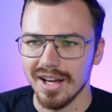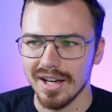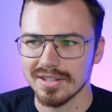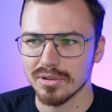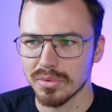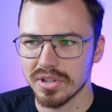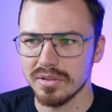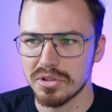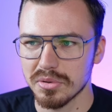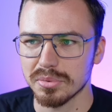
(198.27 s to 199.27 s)
uh, so
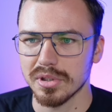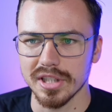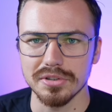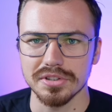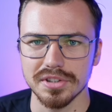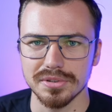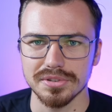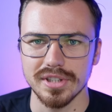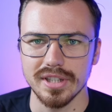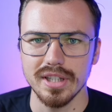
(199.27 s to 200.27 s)
which was really interesting to
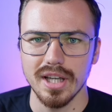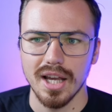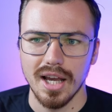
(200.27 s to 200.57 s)
see,